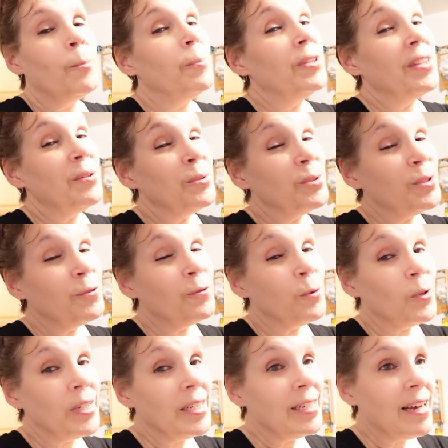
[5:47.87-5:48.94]
But there was a
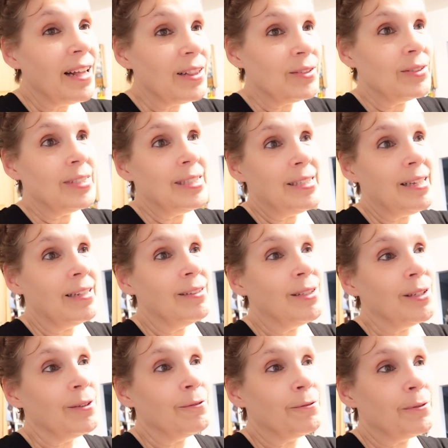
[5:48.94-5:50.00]
forty dollar
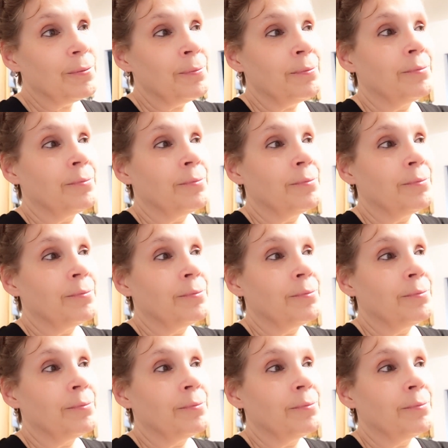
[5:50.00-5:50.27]
incentive.